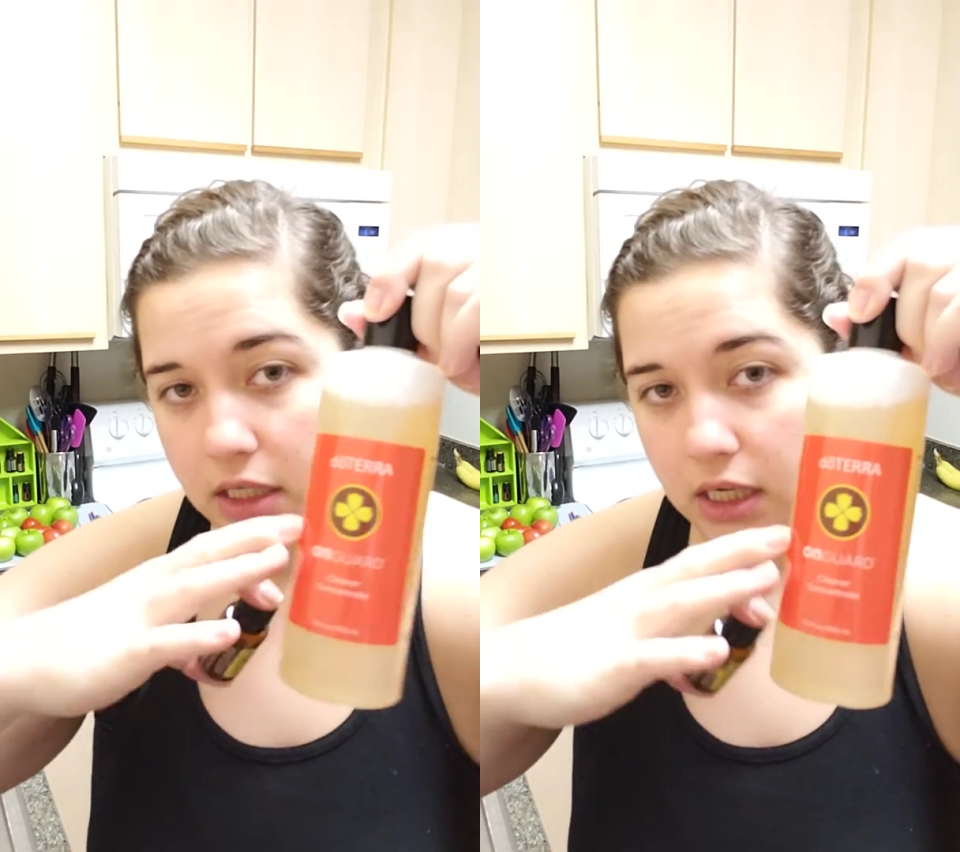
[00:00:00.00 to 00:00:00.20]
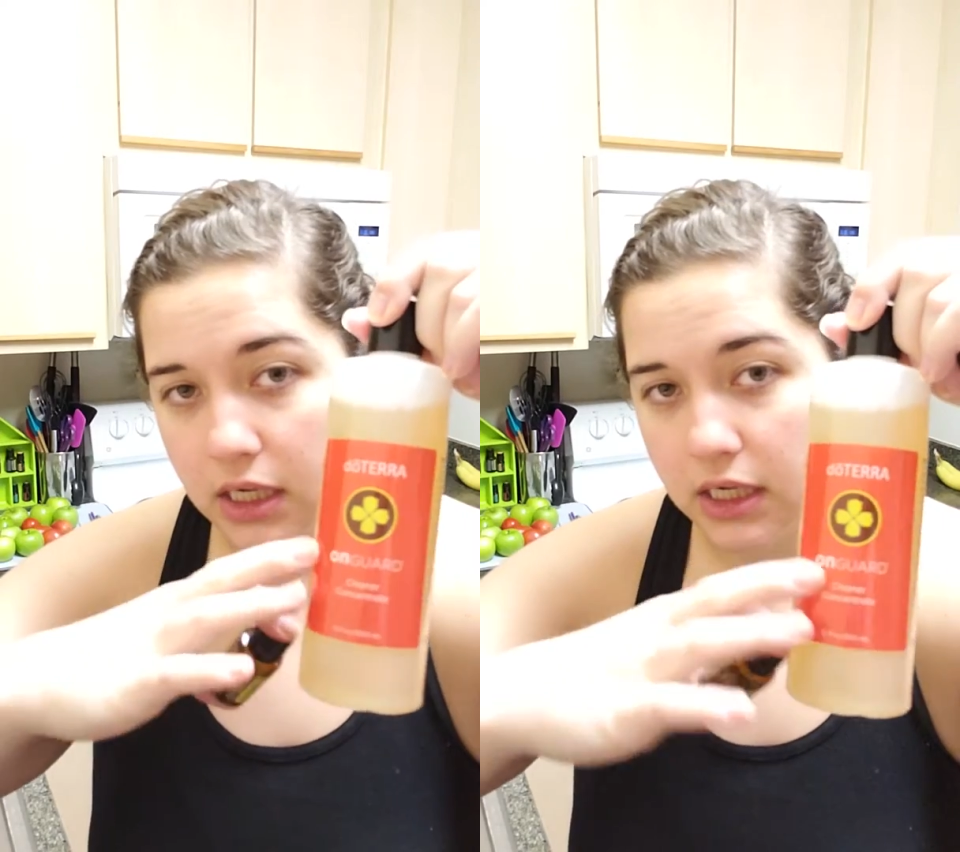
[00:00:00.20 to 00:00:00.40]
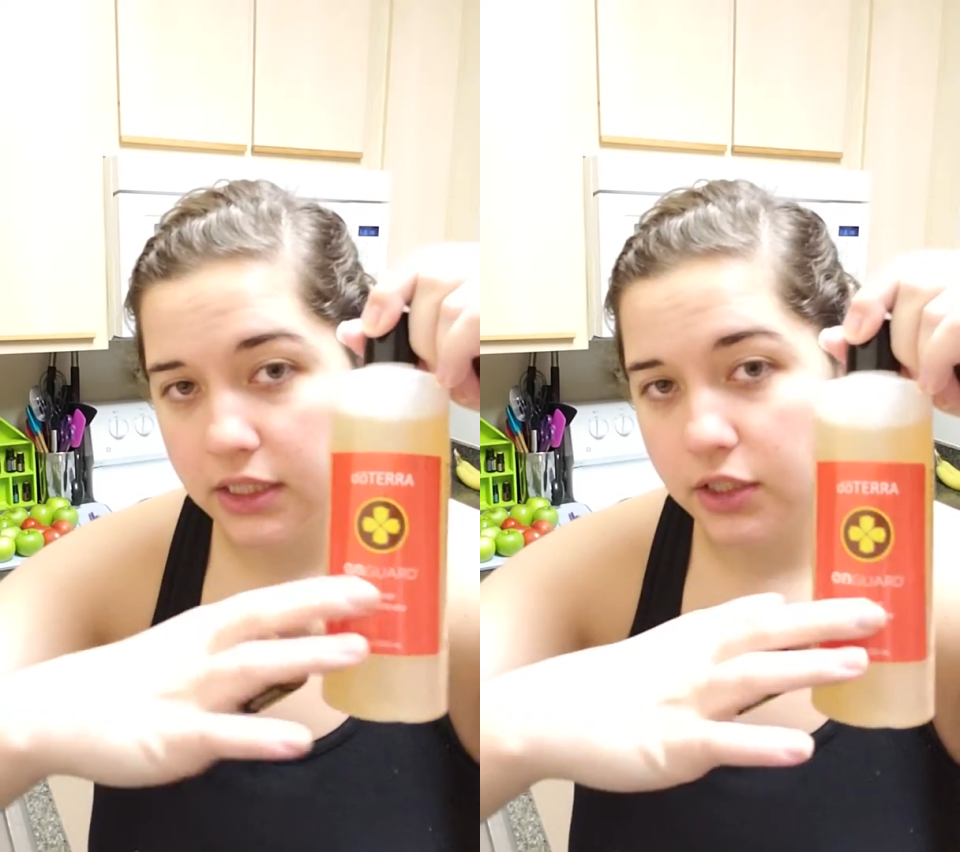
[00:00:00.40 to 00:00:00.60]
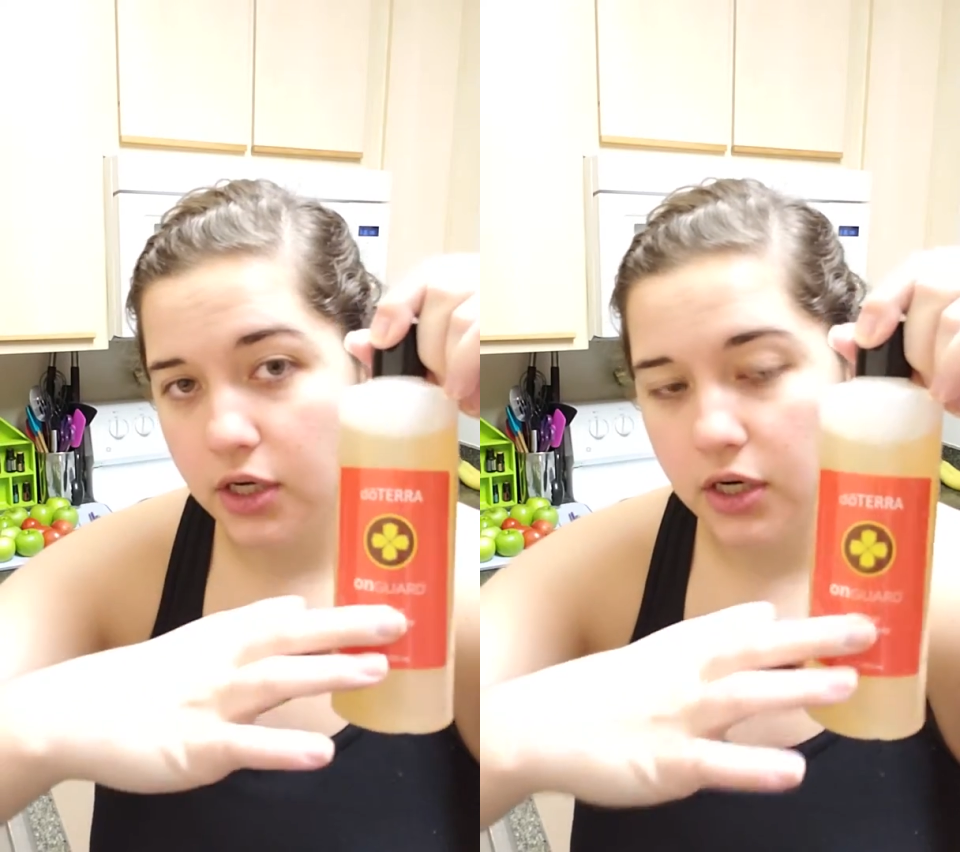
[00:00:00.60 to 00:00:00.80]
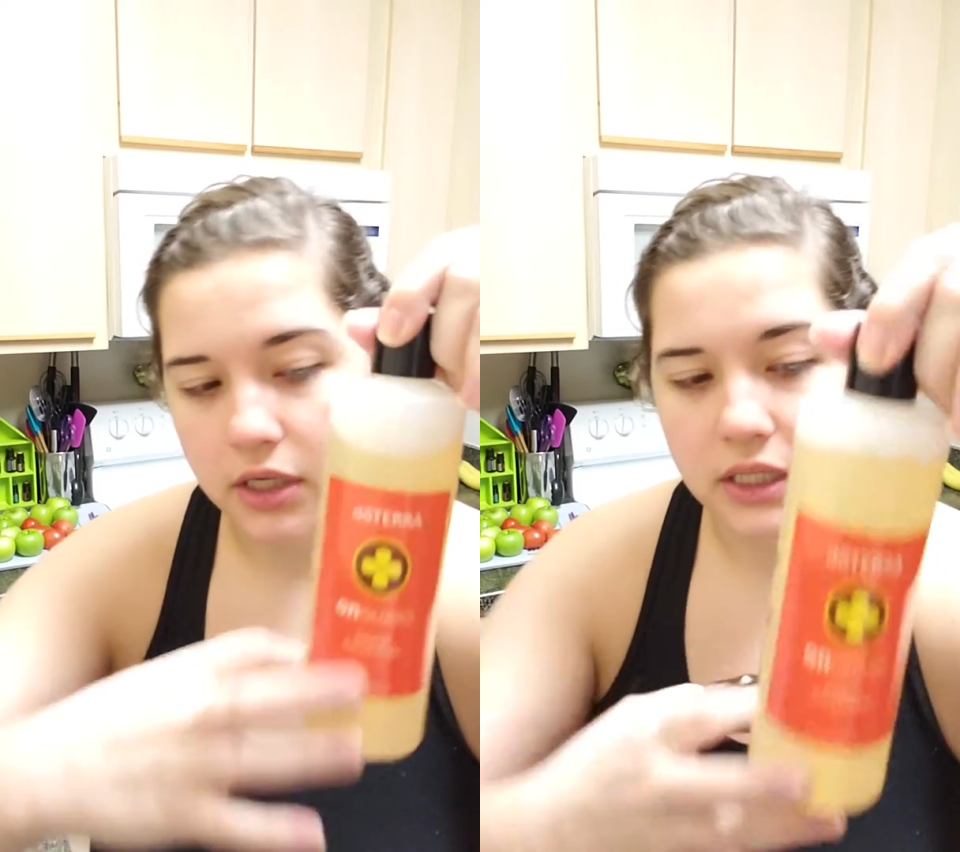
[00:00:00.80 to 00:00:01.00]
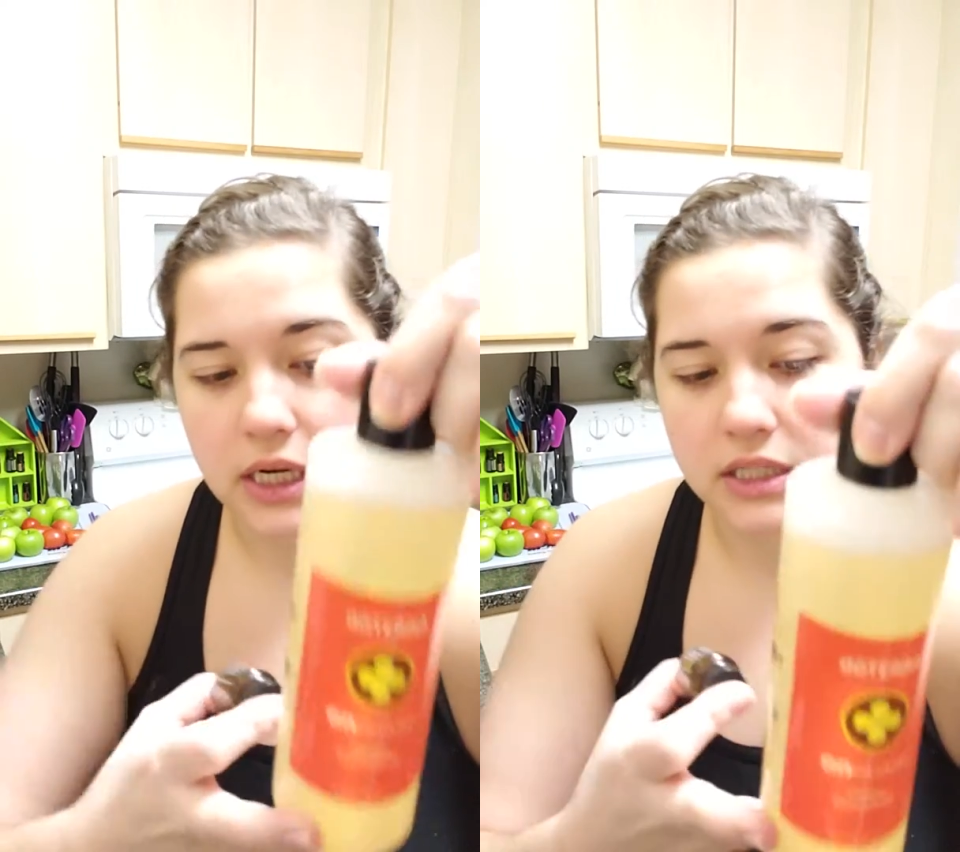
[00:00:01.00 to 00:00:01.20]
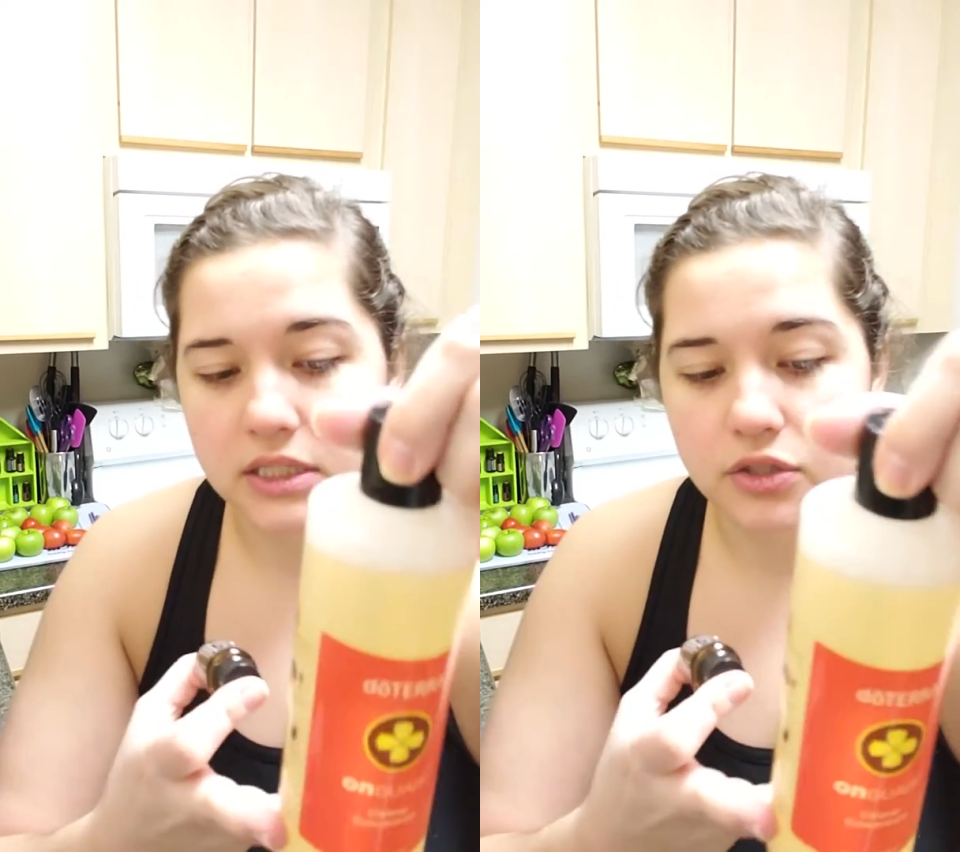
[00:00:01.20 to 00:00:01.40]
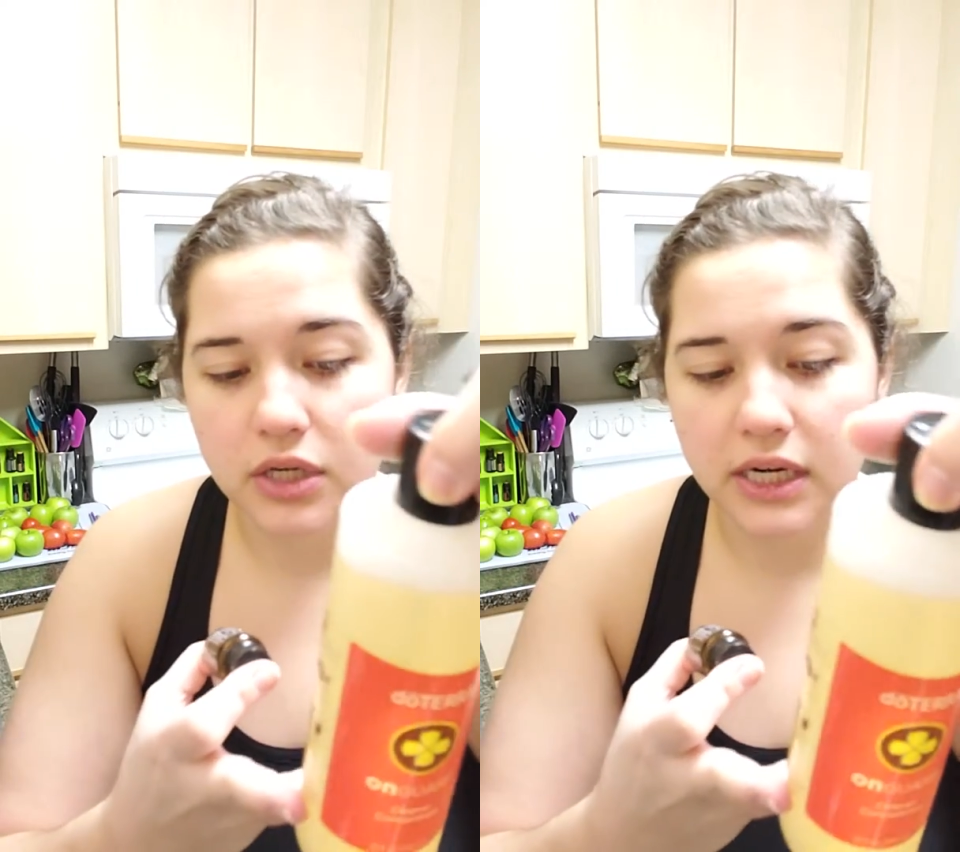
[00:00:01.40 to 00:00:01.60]
On Guard
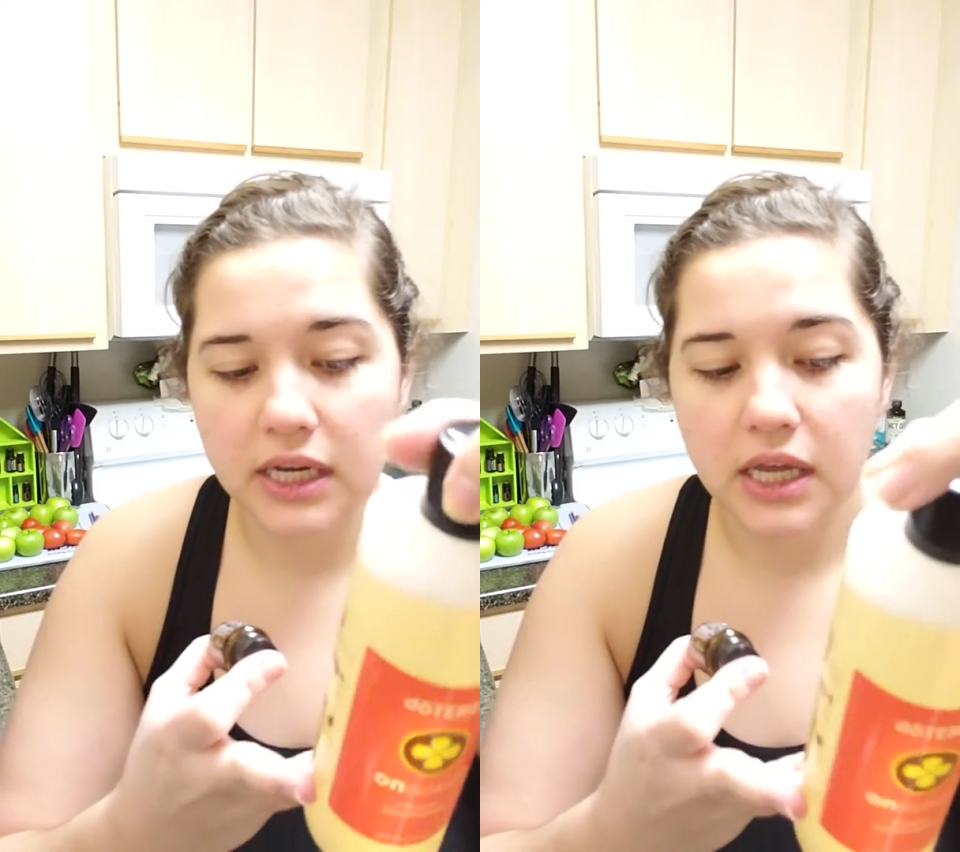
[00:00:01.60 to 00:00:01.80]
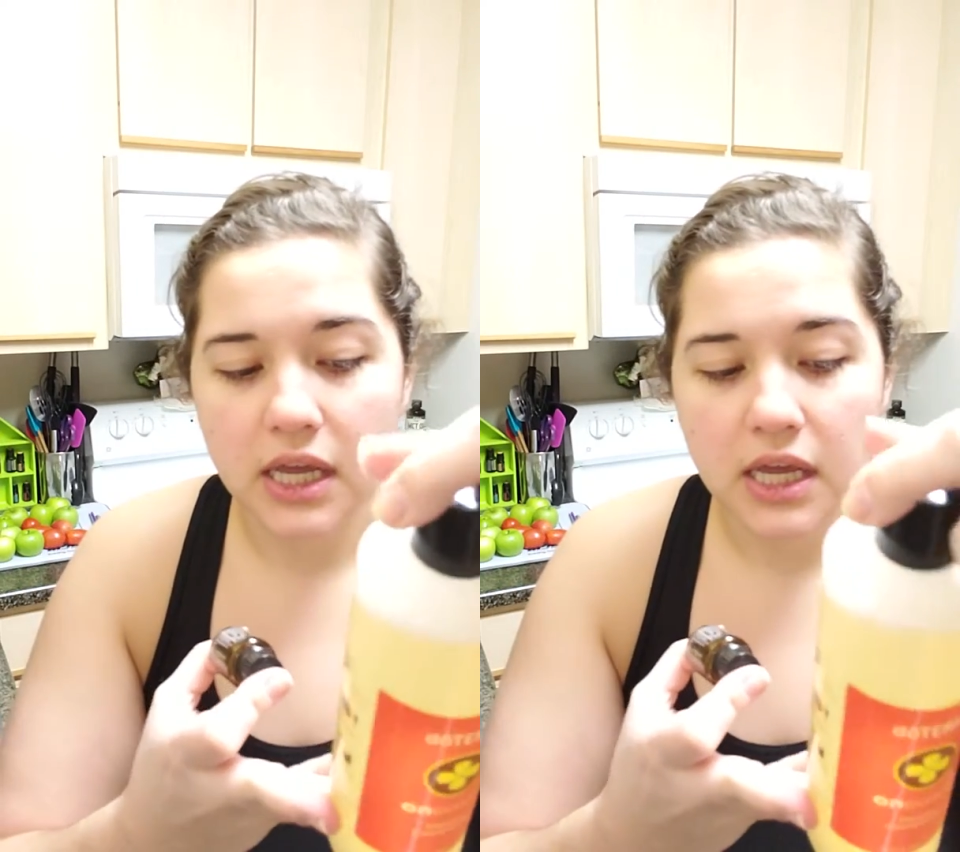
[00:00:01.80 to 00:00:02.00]
concentrate,